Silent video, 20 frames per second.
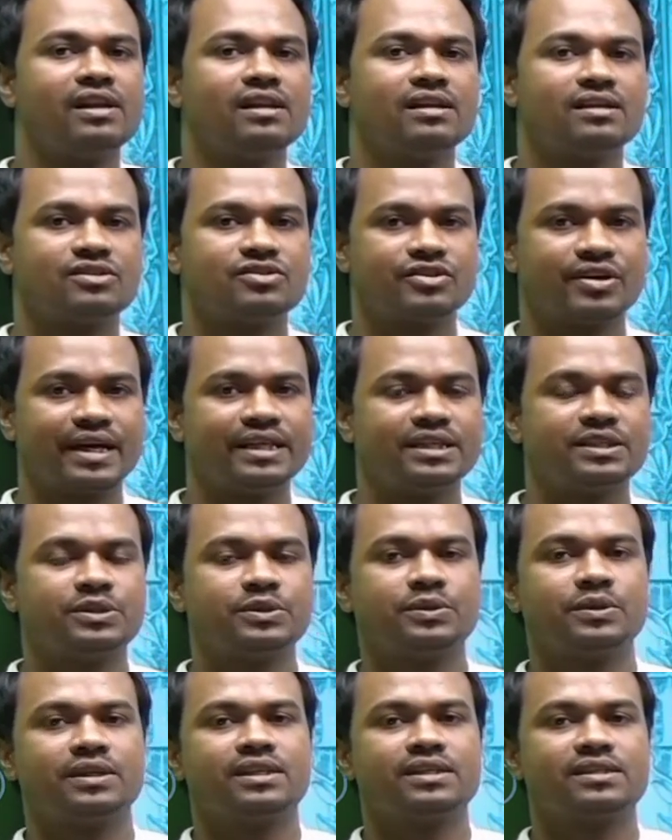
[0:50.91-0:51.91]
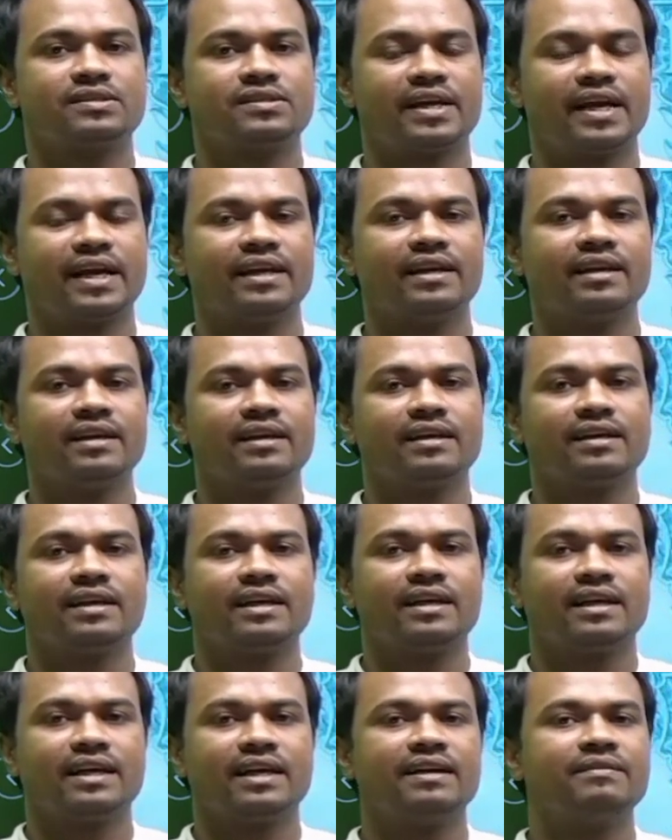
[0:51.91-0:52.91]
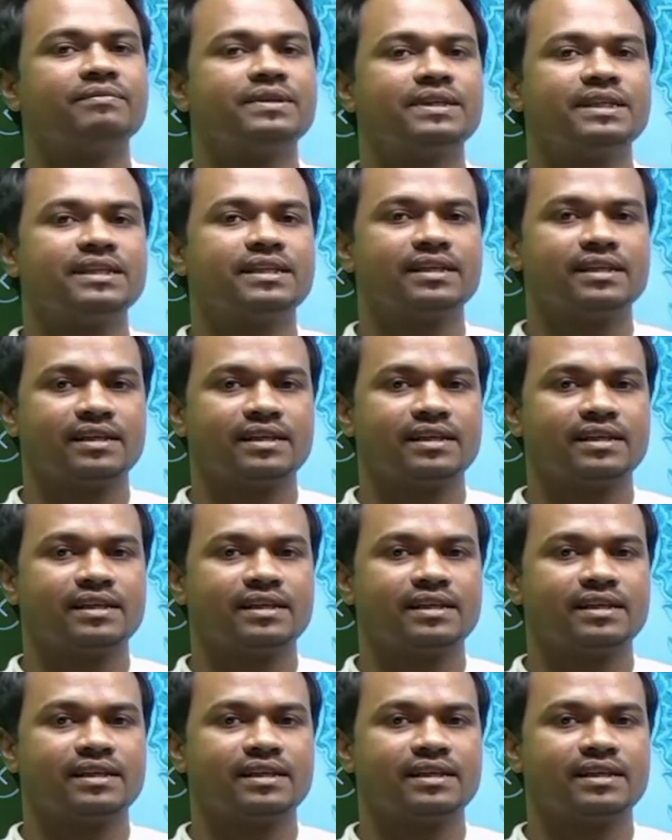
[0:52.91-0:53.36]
try to understand every